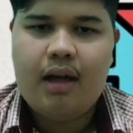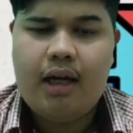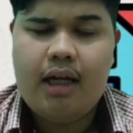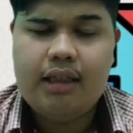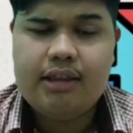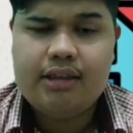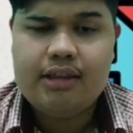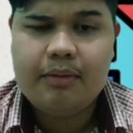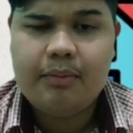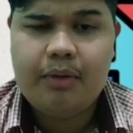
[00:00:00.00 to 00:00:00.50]

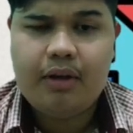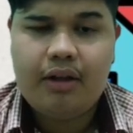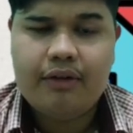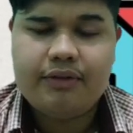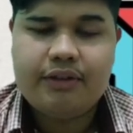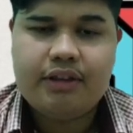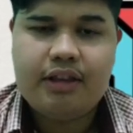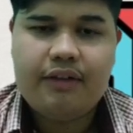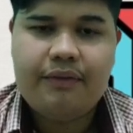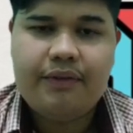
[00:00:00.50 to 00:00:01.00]
Example
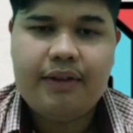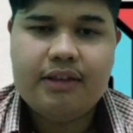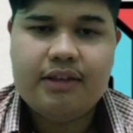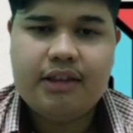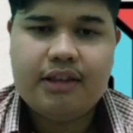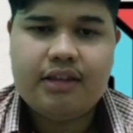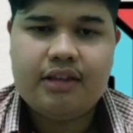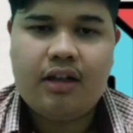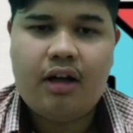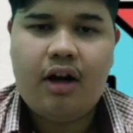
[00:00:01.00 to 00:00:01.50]
of service
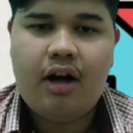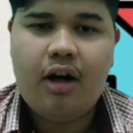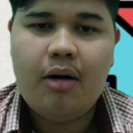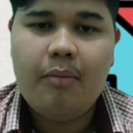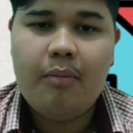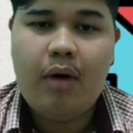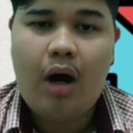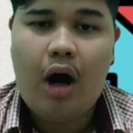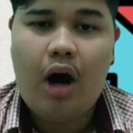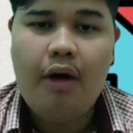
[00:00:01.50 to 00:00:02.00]
is
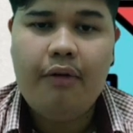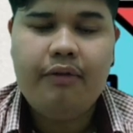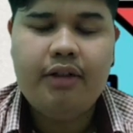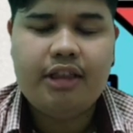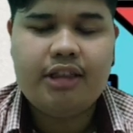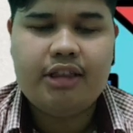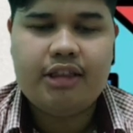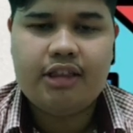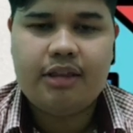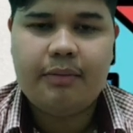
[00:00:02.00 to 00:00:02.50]
home
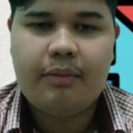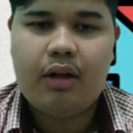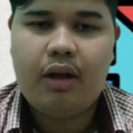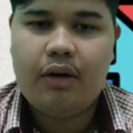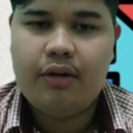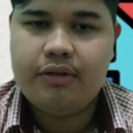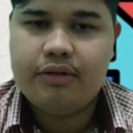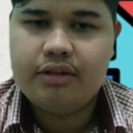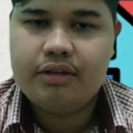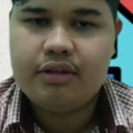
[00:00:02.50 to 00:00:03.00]
ownership
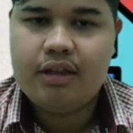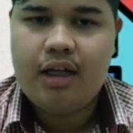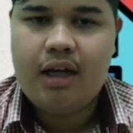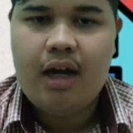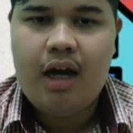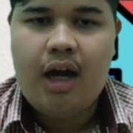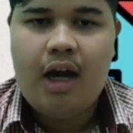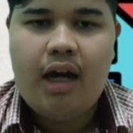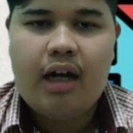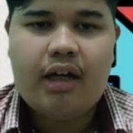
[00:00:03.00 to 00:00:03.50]
loans,
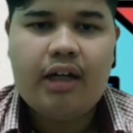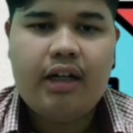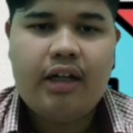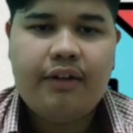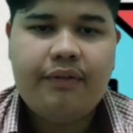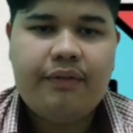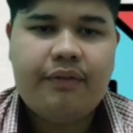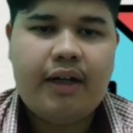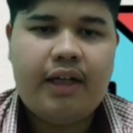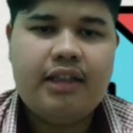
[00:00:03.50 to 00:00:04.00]

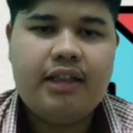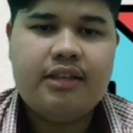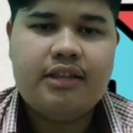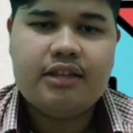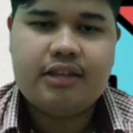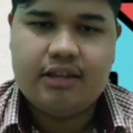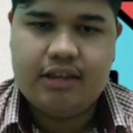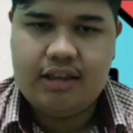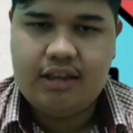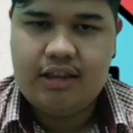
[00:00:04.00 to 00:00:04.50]

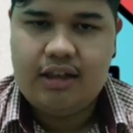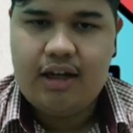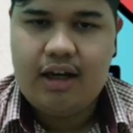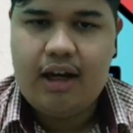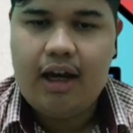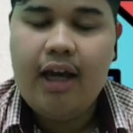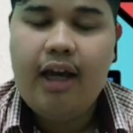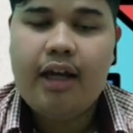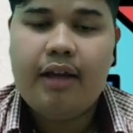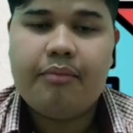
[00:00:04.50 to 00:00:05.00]
refinancing,
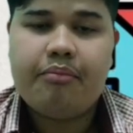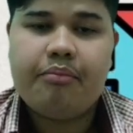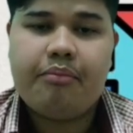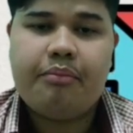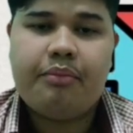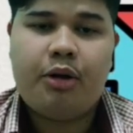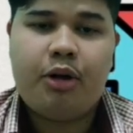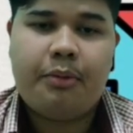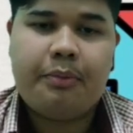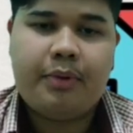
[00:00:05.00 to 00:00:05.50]

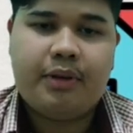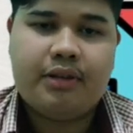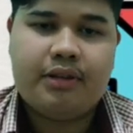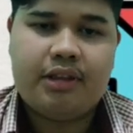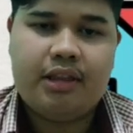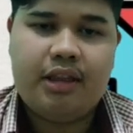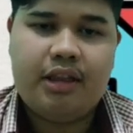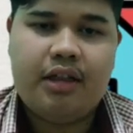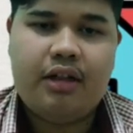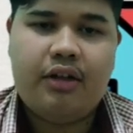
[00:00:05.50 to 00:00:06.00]
and
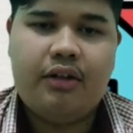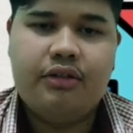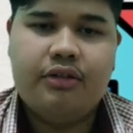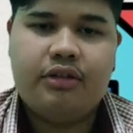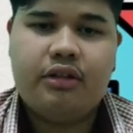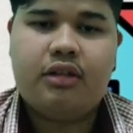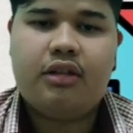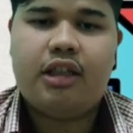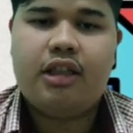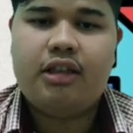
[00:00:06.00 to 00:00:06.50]
property
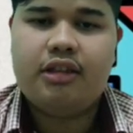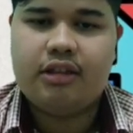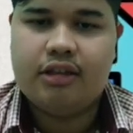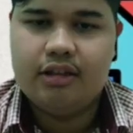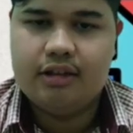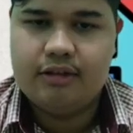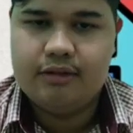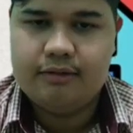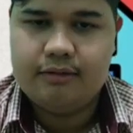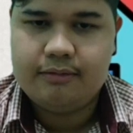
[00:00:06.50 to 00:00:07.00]

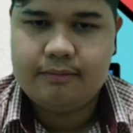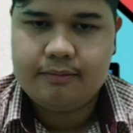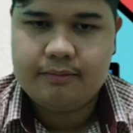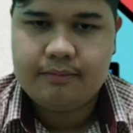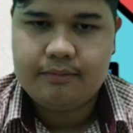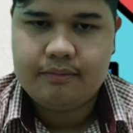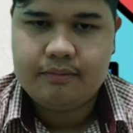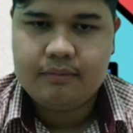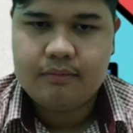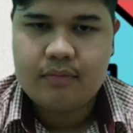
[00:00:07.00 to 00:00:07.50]
consultation.
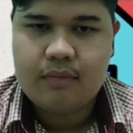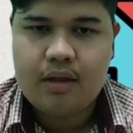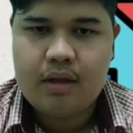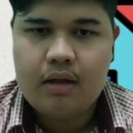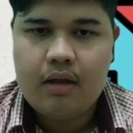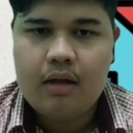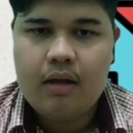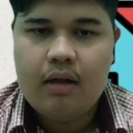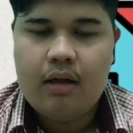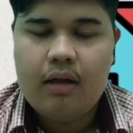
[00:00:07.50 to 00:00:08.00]

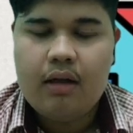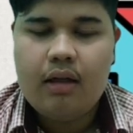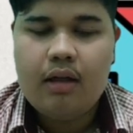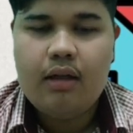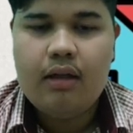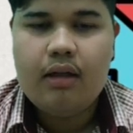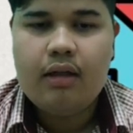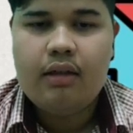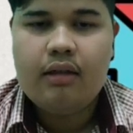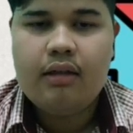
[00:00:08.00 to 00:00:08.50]

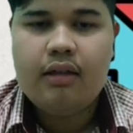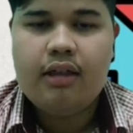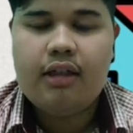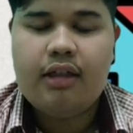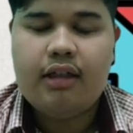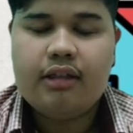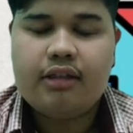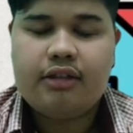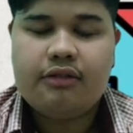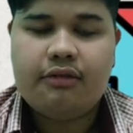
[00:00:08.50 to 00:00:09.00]
And the
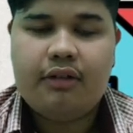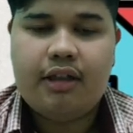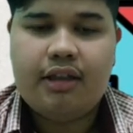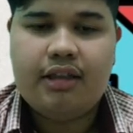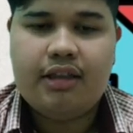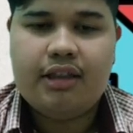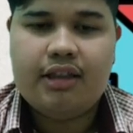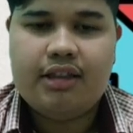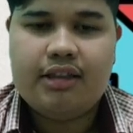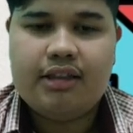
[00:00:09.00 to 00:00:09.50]
next
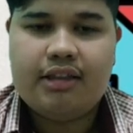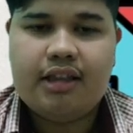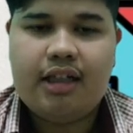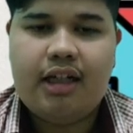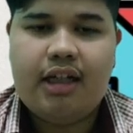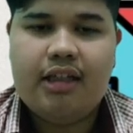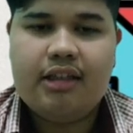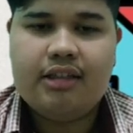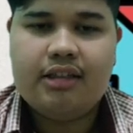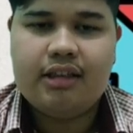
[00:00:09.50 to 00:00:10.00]
one is
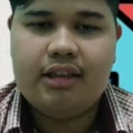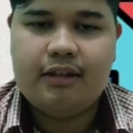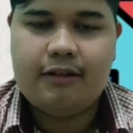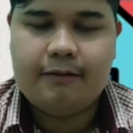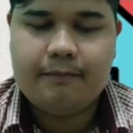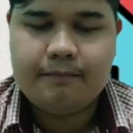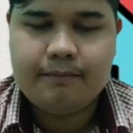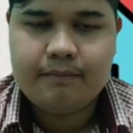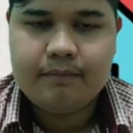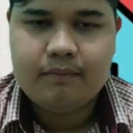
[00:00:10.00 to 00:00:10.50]
asset.
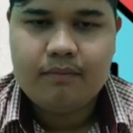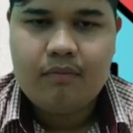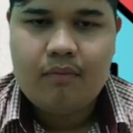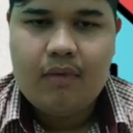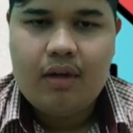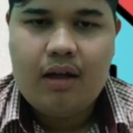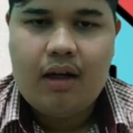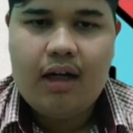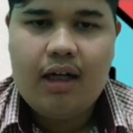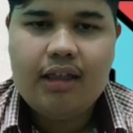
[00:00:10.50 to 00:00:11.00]

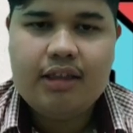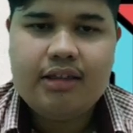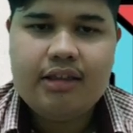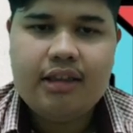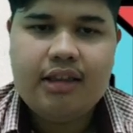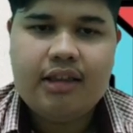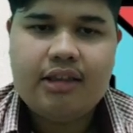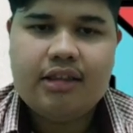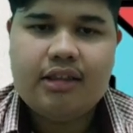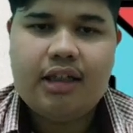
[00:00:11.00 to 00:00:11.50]

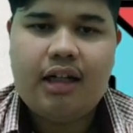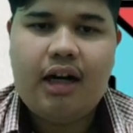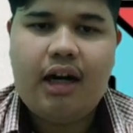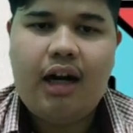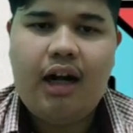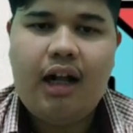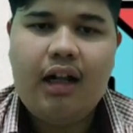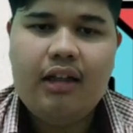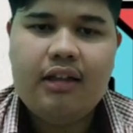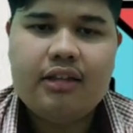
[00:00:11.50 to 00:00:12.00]
Asset is
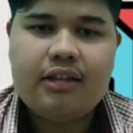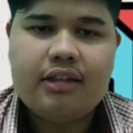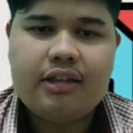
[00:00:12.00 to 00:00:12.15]
all